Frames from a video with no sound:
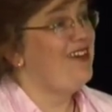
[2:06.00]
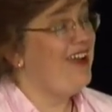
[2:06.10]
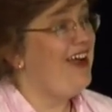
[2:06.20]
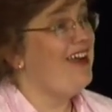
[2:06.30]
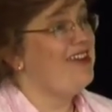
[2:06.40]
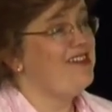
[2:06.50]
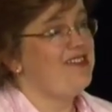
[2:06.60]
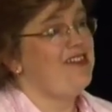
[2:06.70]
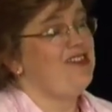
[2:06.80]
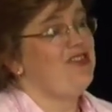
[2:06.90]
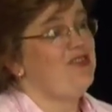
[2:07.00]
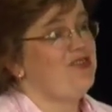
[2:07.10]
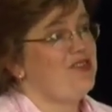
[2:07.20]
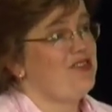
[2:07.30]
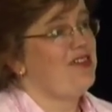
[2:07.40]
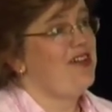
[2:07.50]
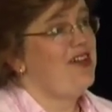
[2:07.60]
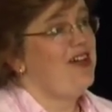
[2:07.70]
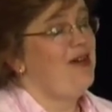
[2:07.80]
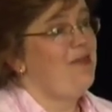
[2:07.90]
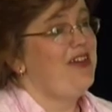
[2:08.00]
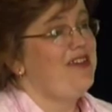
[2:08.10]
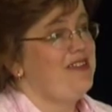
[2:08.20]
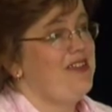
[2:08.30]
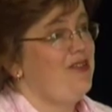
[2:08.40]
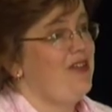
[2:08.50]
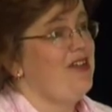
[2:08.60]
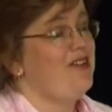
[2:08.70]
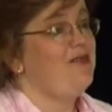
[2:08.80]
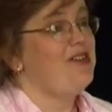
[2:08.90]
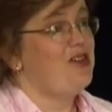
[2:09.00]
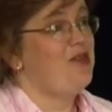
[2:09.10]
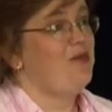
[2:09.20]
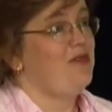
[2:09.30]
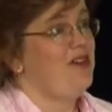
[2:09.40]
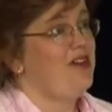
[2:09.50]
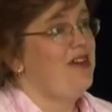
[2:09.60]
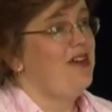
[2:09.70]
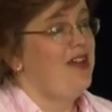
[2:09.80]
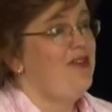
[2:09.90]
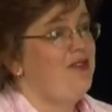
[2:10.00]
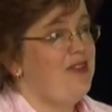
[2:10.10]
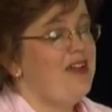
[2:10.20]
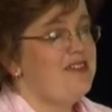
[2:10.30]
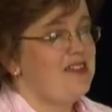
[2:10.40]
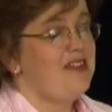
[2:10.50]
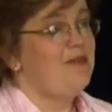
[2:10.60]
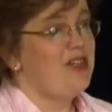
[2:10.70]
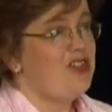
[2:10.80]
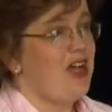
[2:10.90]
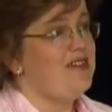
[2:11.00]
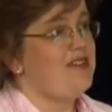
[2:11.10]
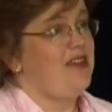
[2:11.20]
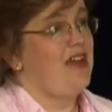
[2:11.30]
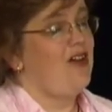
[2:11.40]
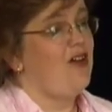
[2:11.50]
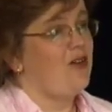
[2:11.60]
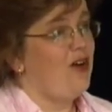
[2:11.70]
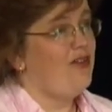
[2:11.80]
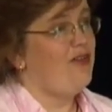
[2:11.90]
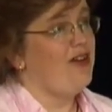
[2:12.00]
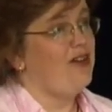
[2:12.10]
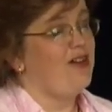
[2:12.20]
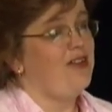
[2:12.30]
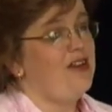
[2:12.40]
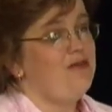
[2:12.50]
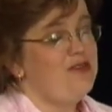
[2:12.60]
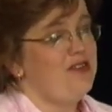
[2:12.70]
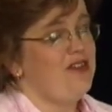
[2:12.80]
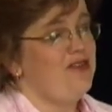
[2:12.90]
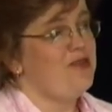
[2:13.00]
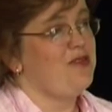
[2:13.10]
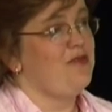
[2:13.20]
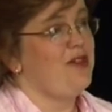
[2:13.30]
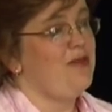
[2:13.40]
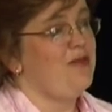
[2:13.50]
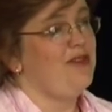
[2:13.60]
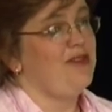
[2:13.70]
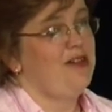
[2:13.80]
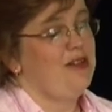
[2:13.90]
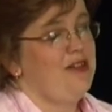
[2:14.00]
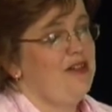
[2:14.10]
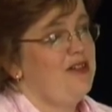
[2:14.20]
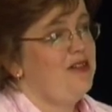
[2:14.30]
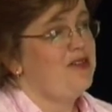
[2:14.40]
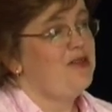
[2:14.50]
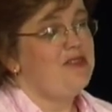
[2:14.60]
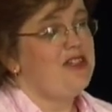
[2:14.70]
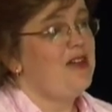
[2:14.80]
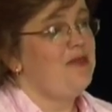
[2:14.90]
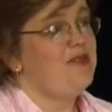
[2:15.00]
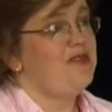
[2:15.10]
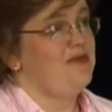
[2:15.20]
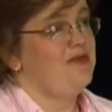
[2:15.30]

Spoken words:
line. It's just a basic thing that we do. If we think he's a little bit chesty or coughing a lot, then I wouldn't give him something. But sometimes,